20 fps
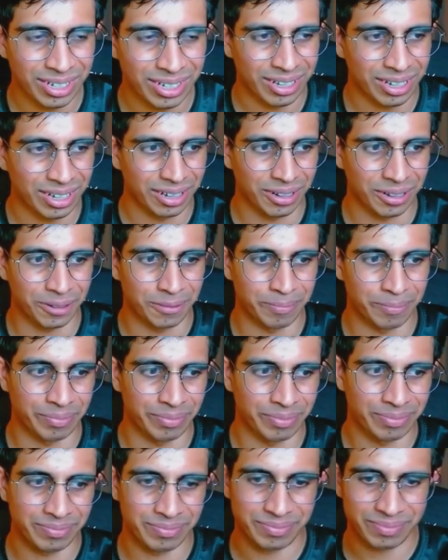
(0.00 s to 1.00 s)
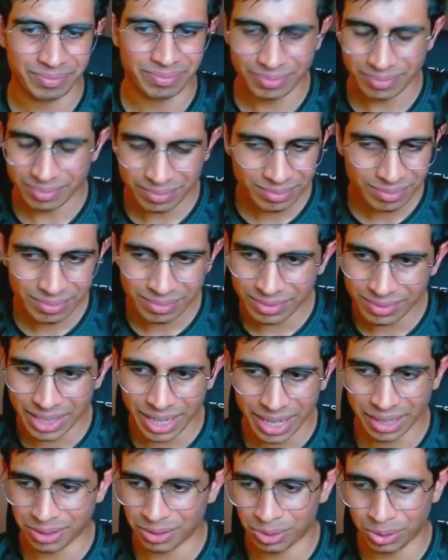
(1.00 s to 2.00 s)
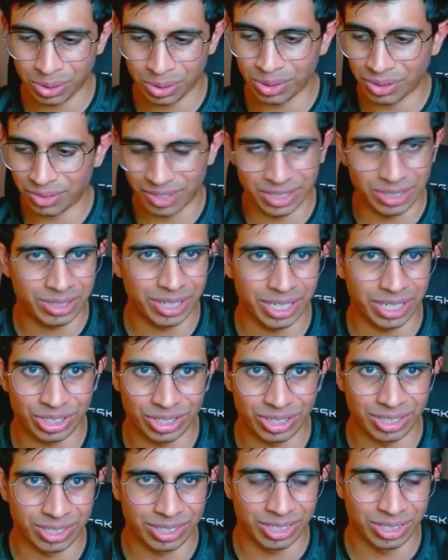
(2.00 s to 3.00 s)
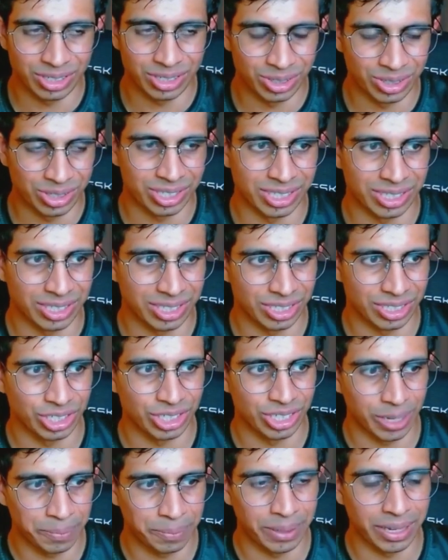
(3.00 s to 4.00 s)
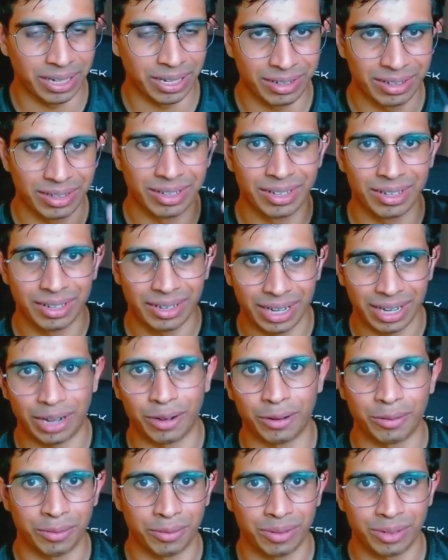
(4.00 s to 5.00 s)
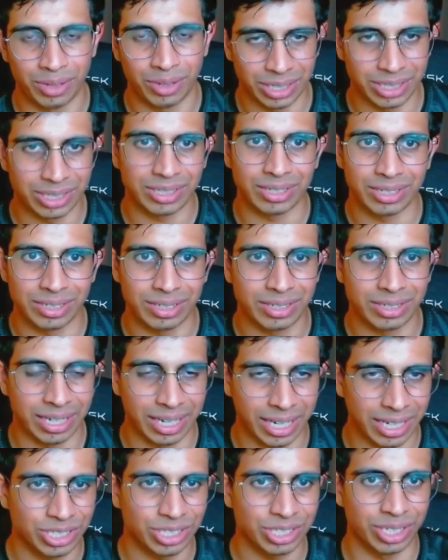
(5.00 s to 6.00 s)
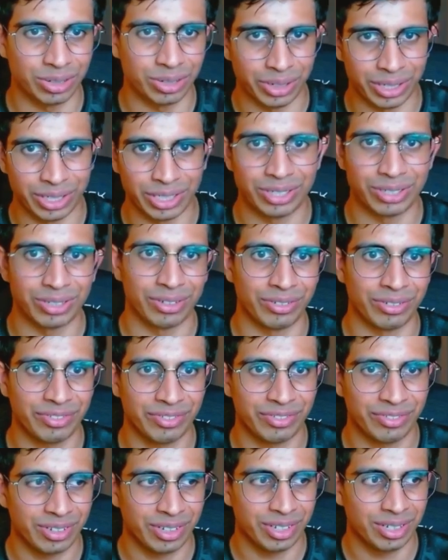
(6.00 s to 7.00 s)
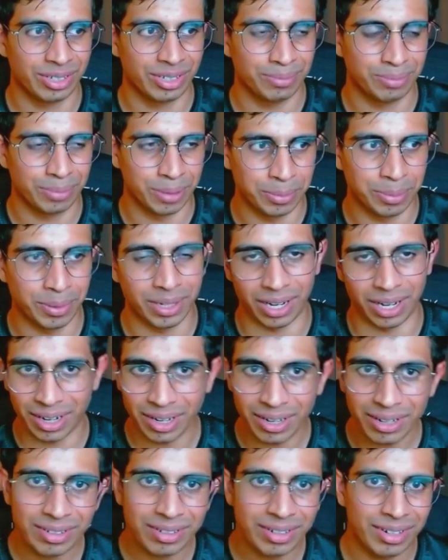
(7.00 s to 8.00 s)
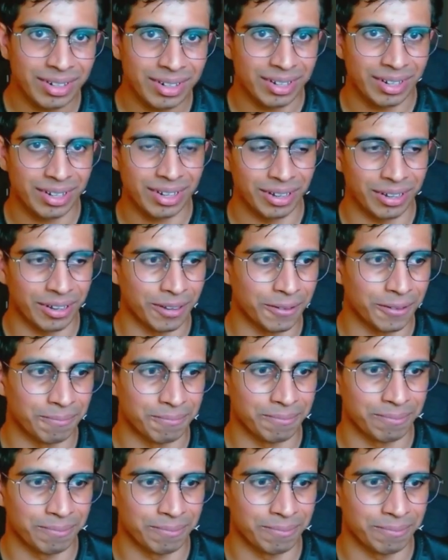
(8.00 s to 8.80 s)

Um, yeah, the role of education institutions in shaping how critical the next generation of people are um,